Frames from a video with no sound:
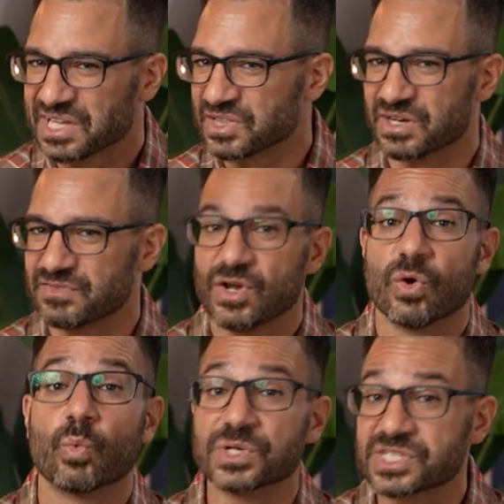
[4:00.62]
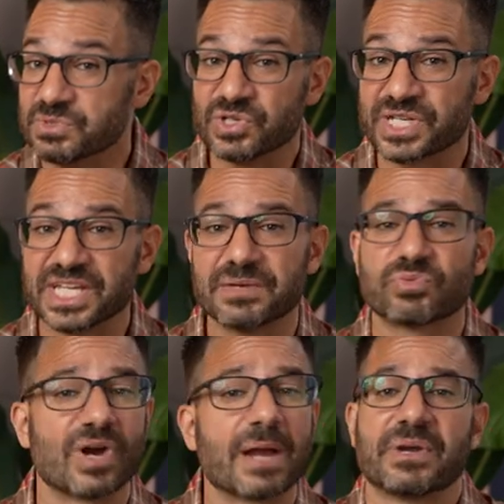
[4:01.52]
Love was communicated
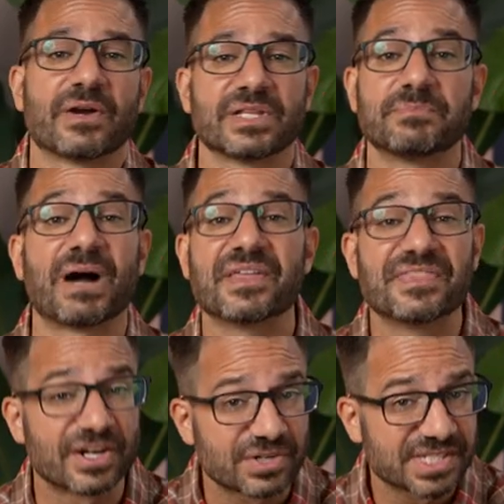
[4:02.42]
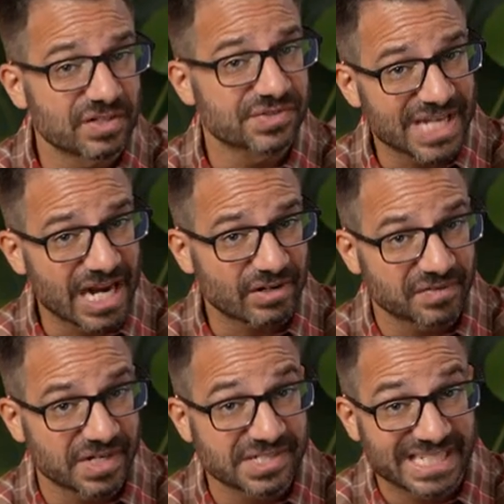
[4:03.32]
primarily by their
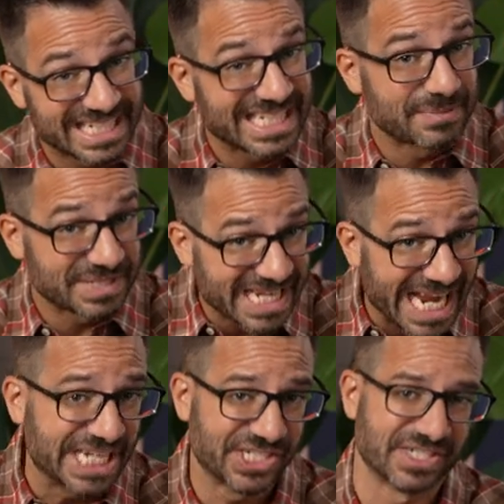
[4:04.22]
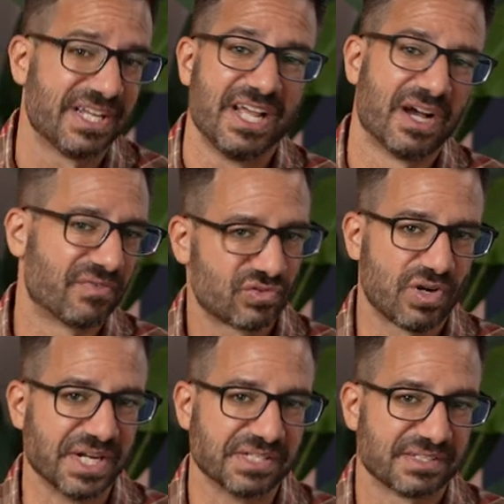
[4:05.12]
self-sacrifice in imitation of
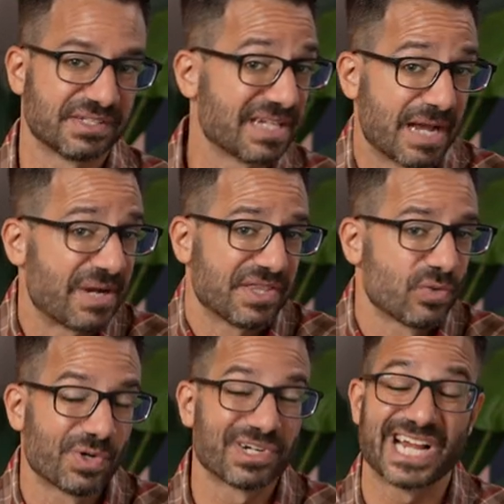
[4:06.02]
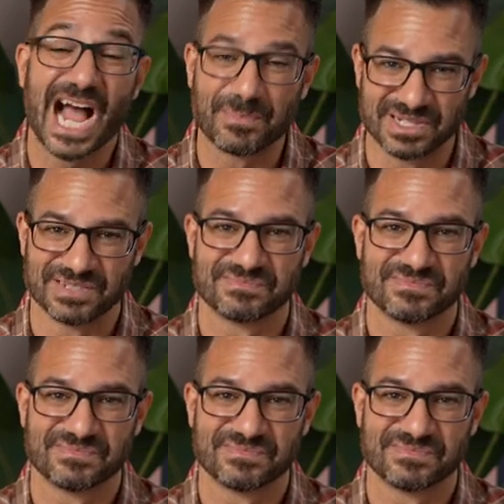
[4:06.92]
Christ, not by the word agape.